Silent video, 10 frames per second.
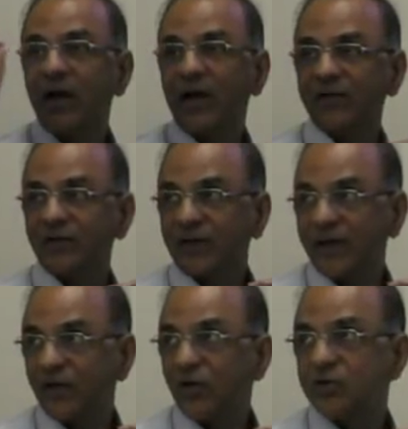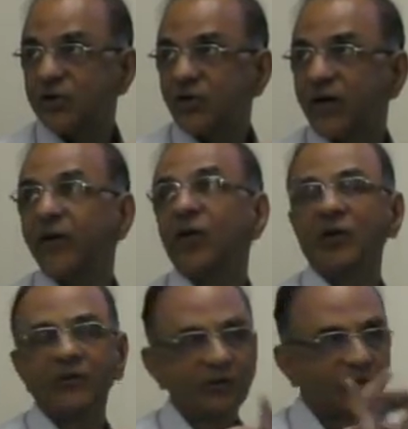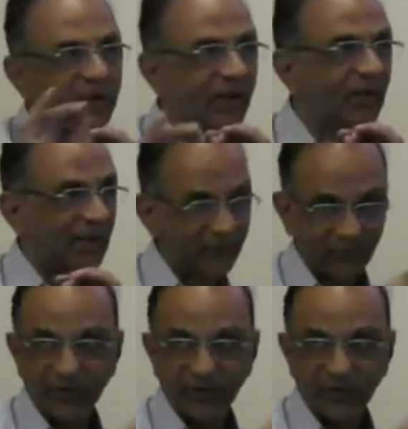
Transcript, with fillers: as a diagnostic radiologist to save life,